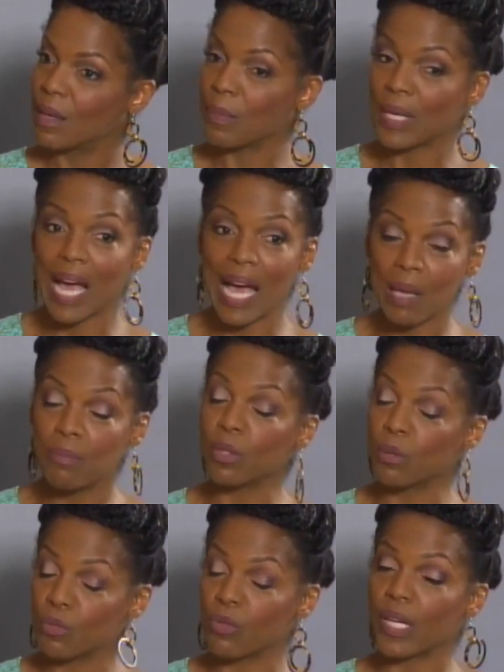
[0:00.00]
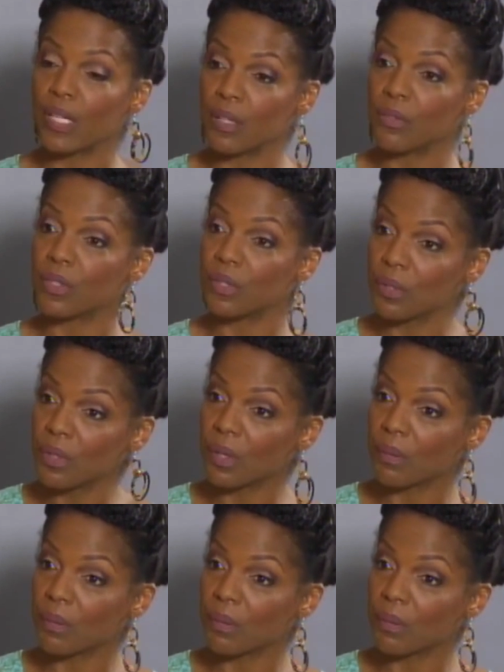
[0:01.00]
but I bloomed right here in Durham.